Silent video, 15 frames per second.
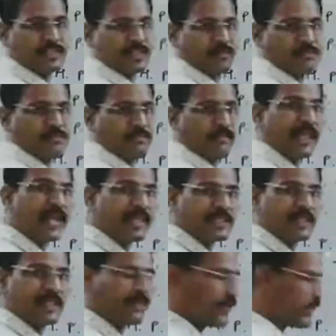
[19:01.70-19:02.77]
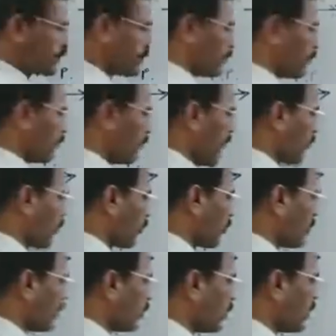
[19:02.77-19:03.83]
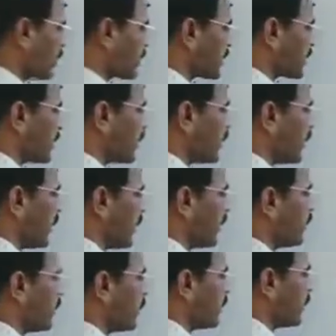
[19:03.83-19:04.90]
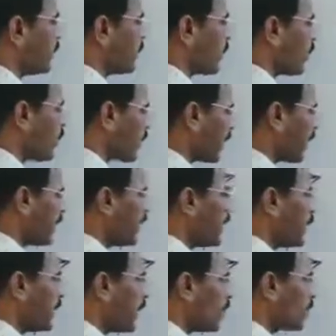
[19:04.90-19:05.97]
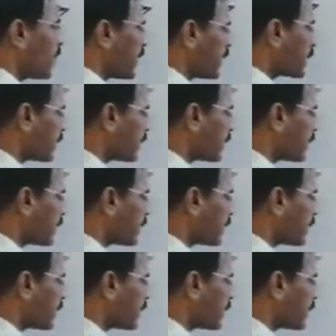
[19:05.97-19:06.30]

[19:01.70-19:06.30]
term. That is difference. We are going to discuss about it. Okay. Now the next